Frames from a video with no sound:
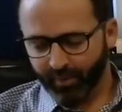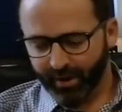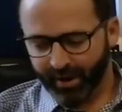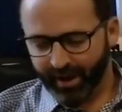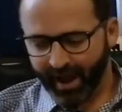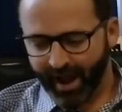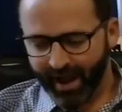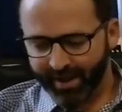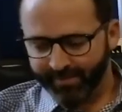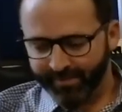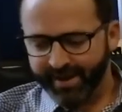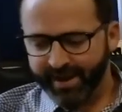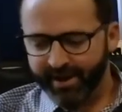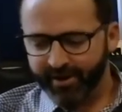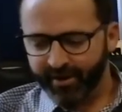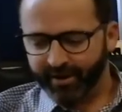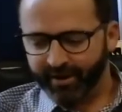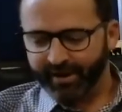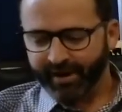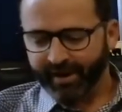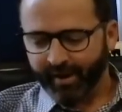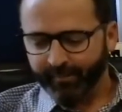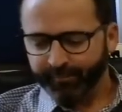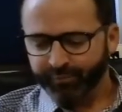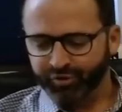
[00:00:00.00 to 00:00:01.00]
I'm hearing,
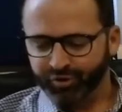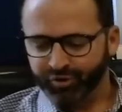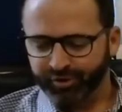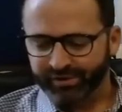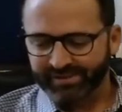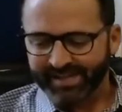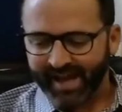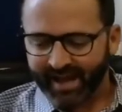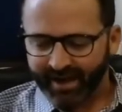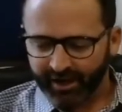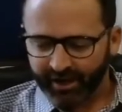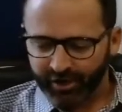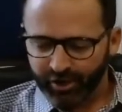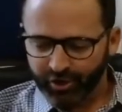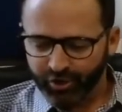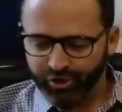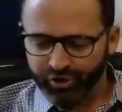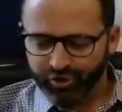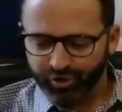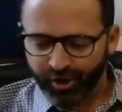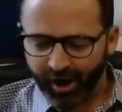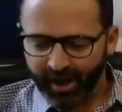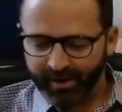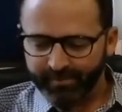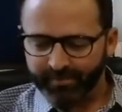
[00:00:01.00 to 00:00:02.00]
and I'm sure it's not a new
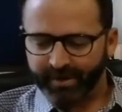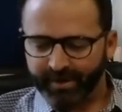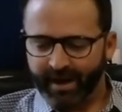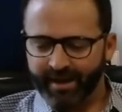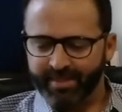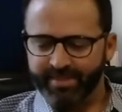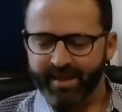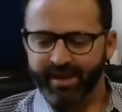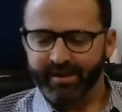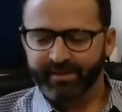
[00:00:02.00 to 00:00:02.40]
trend, but I think